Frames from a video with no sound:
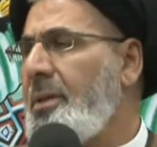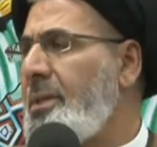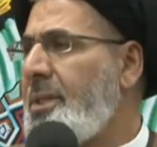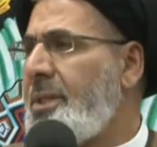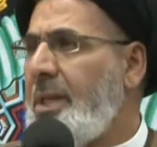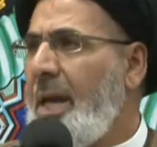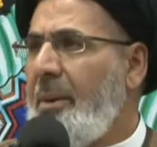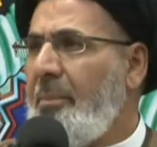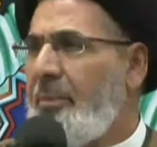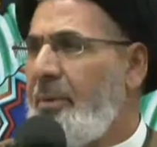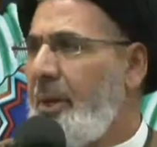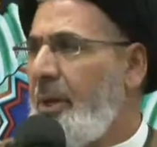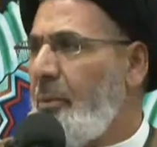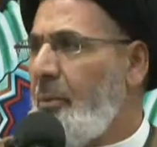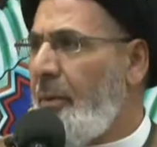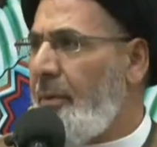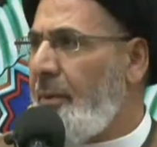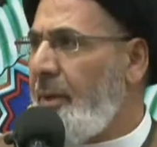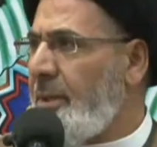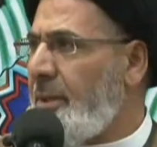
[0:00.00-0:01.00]
The same
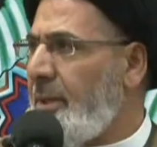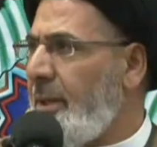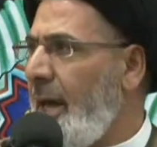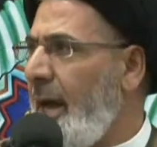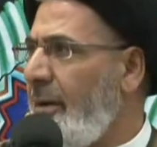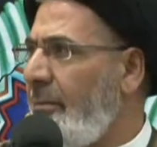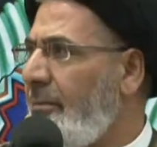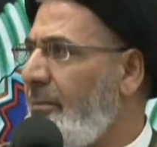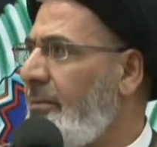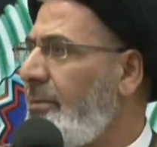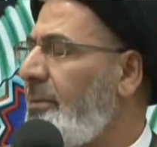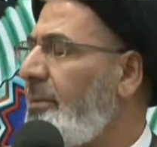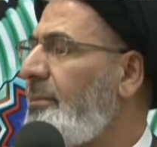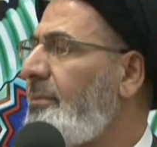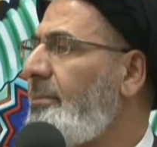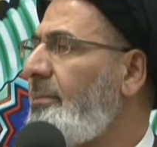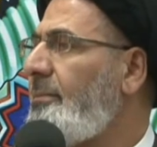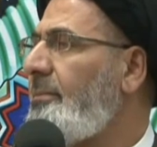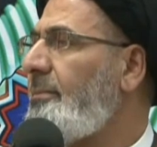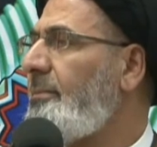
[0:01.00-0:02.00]
thing with this life.
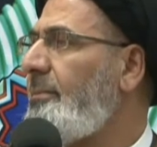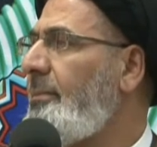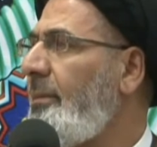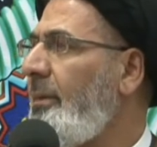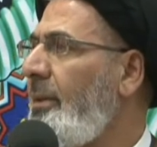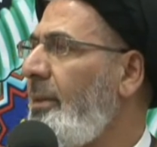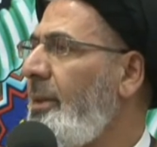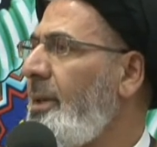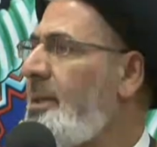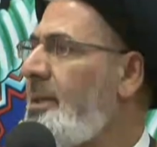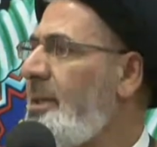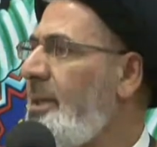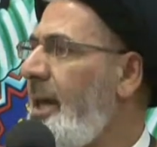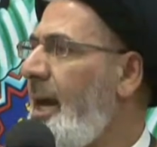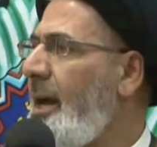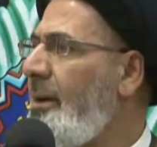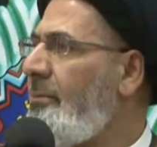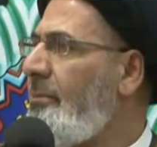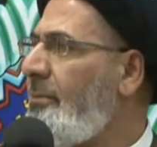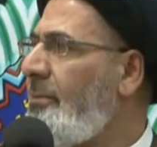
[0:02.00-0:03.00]
In this
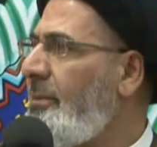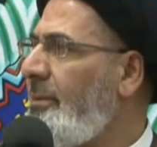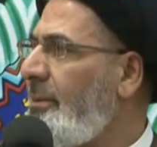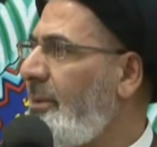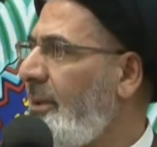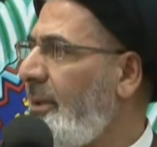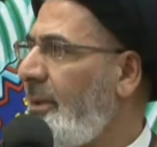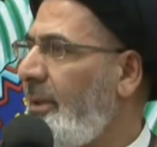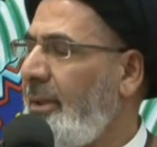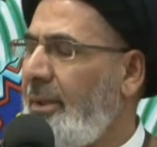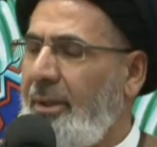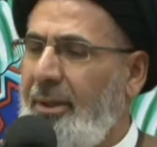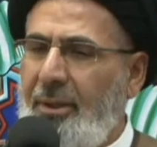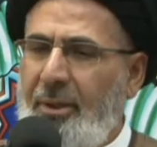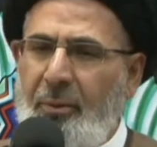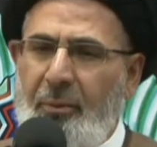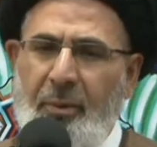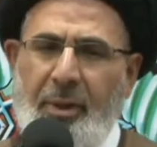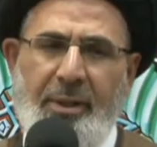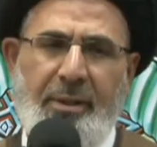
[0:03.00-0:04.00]
life,
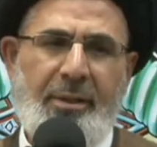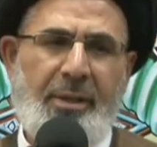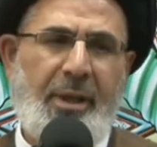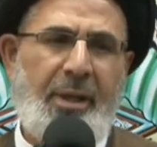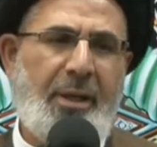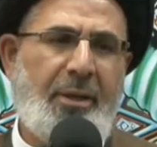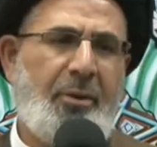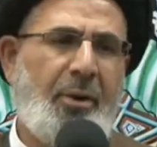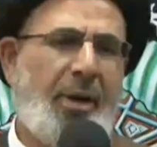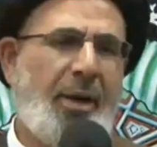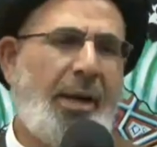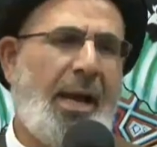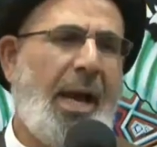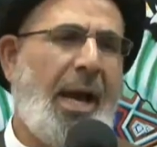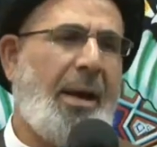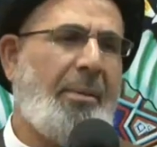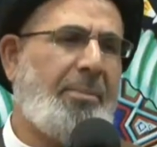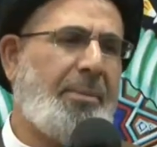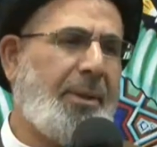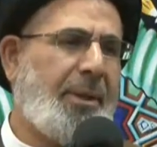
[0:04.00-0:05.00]
one day you are
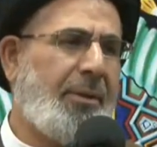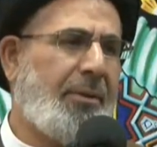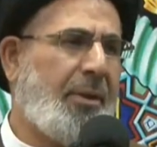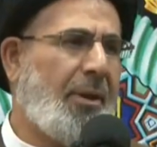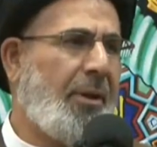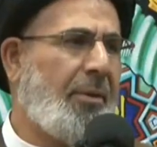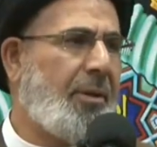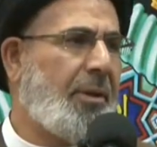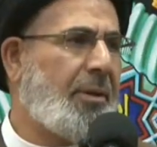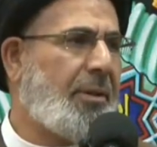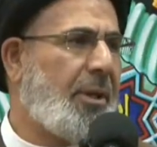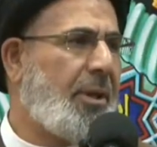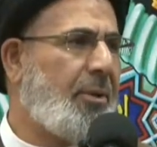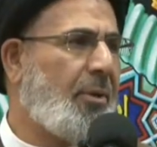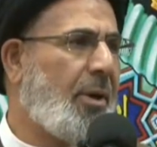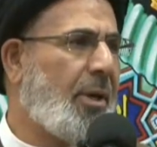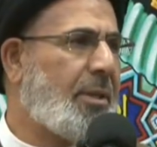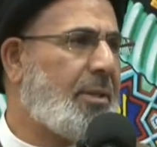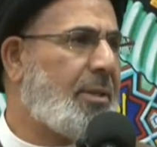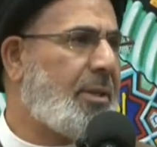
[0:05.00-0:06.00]
happy, the other day
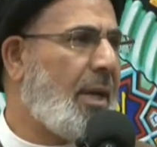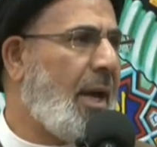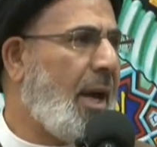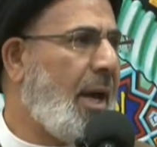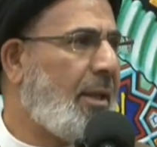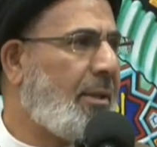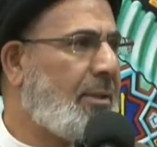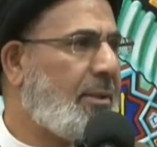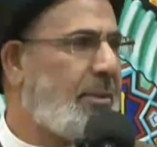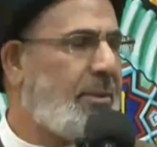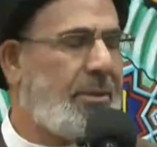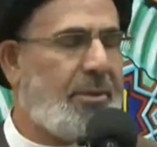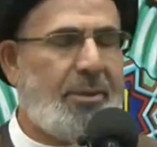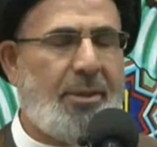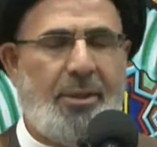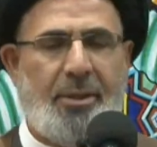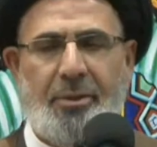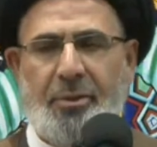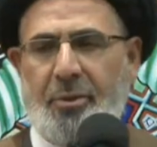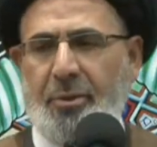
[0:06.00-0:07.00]
you are sad.
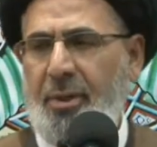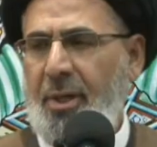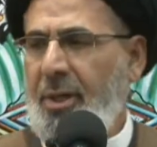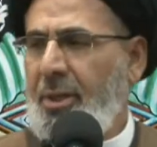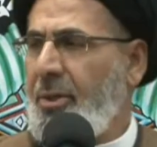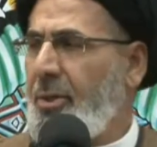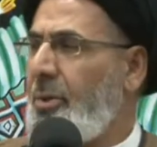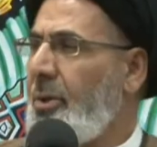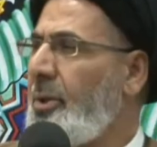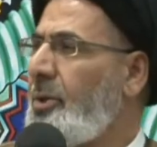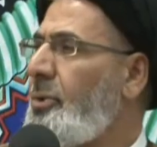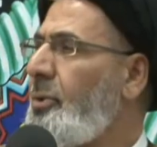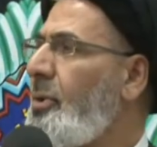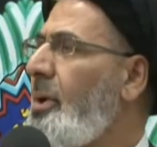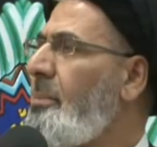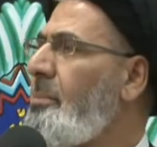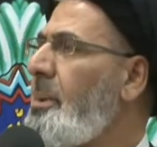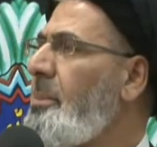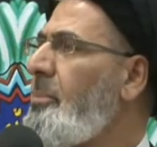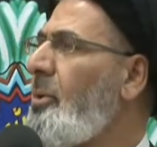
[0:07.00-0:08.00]
Today you go
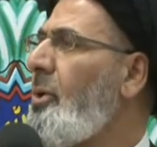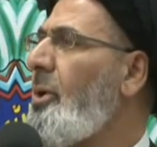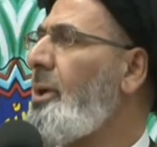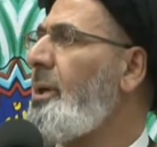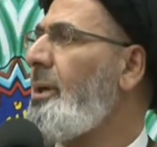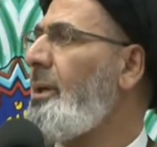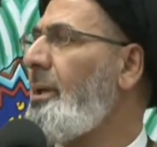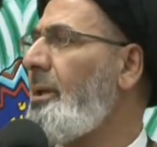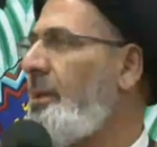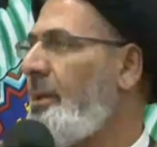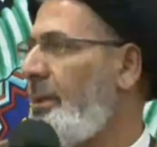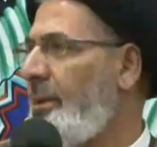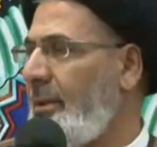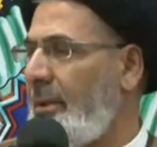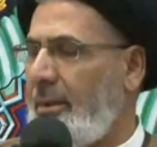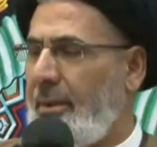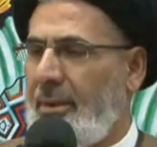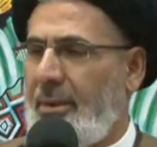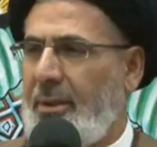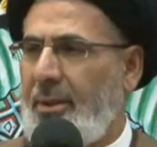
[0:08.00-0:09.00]
to a memorial,
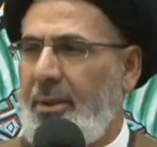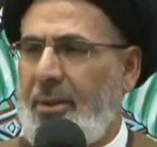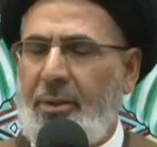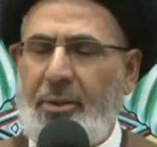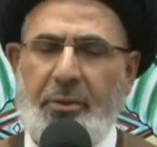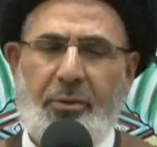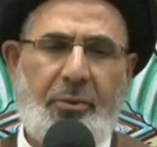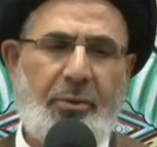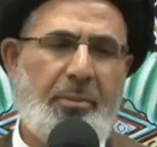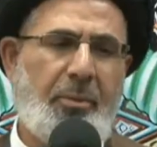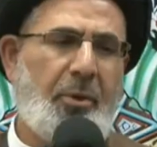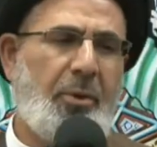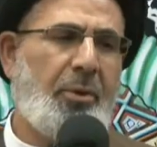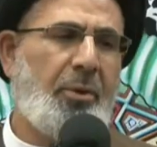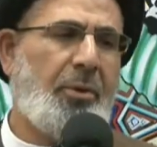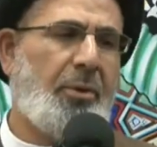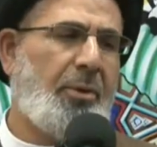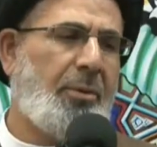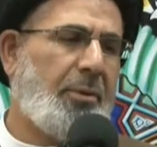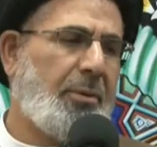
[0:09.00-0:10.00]

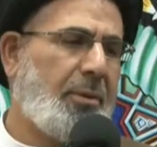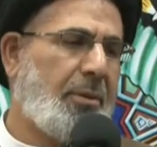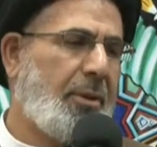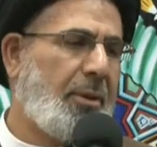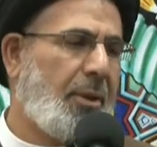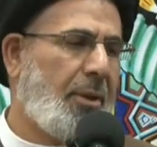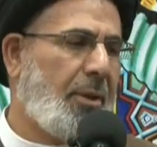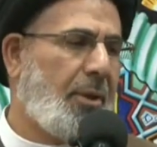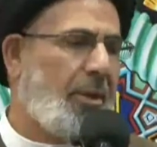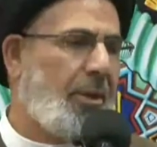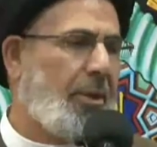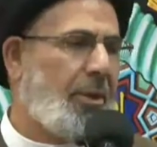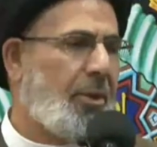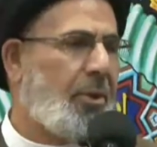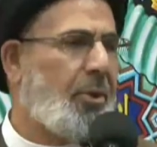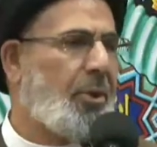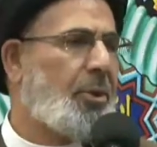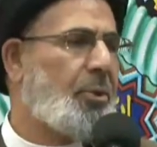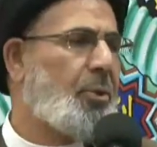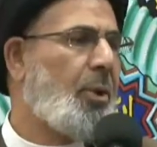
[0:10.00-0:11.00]
tomorrow
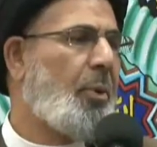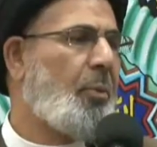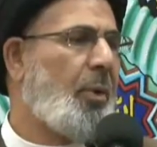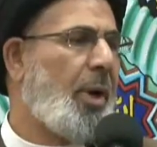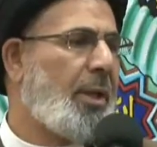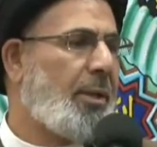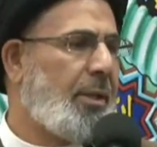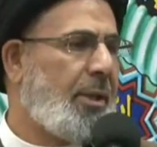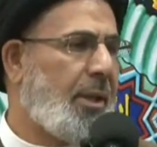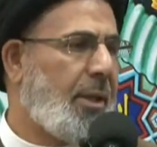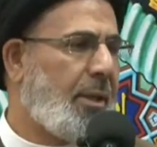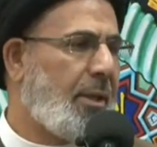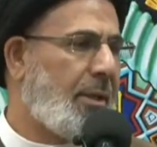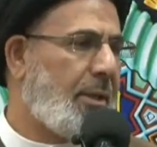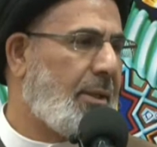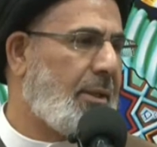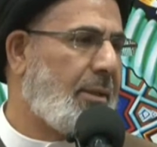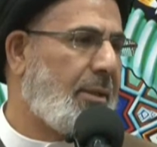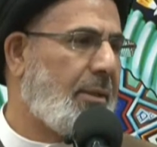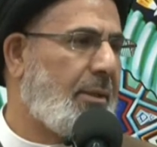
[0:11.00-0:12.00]
you go to a
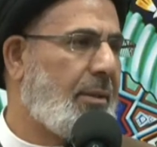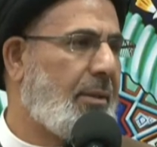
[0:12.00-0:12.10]
wedding,